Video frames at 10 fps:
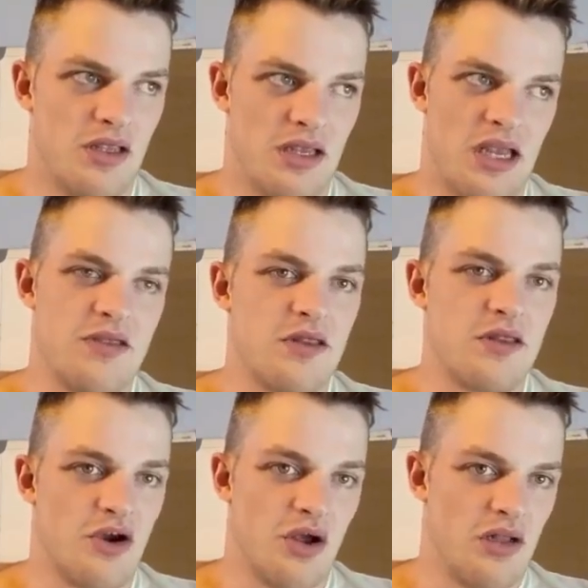either
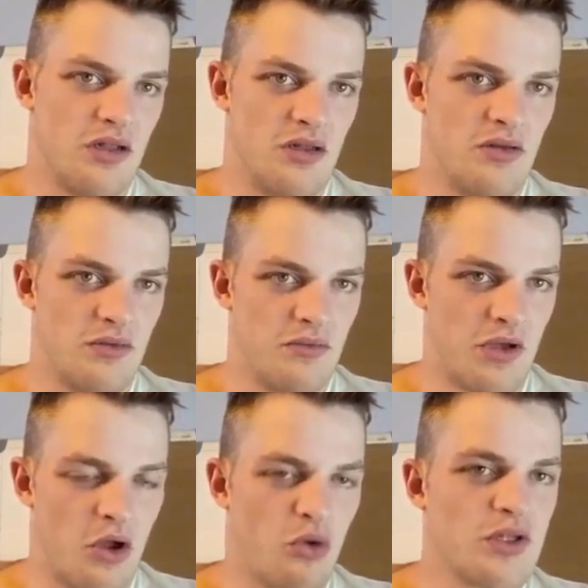they're
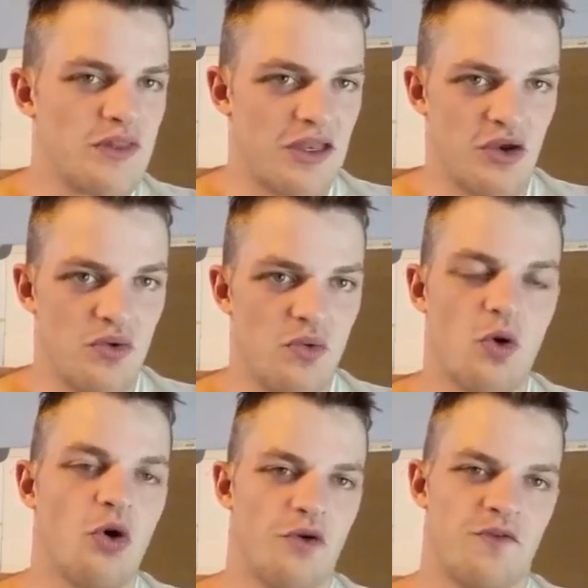older than you,
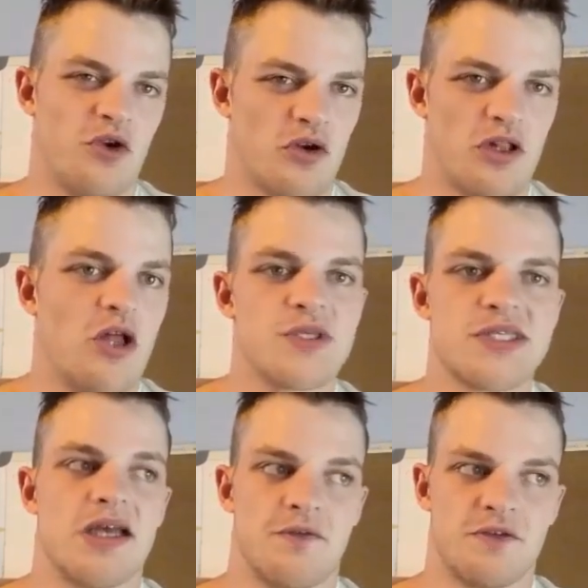or if you're not close
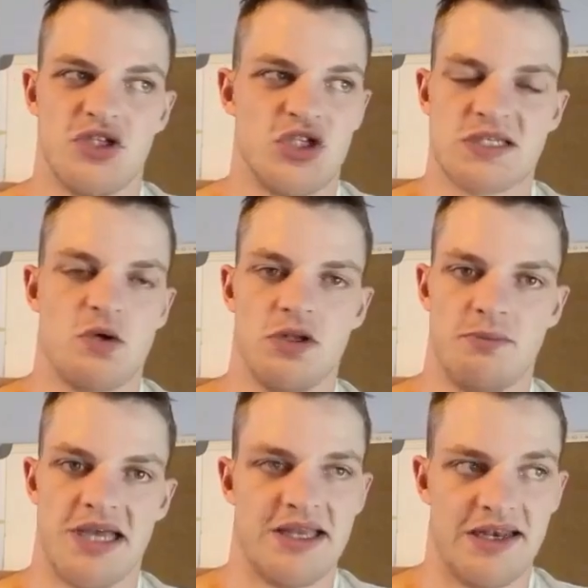enough to just call them
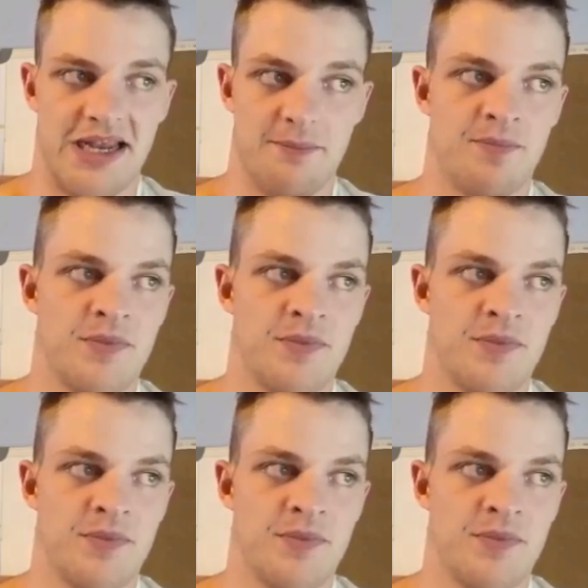by their name.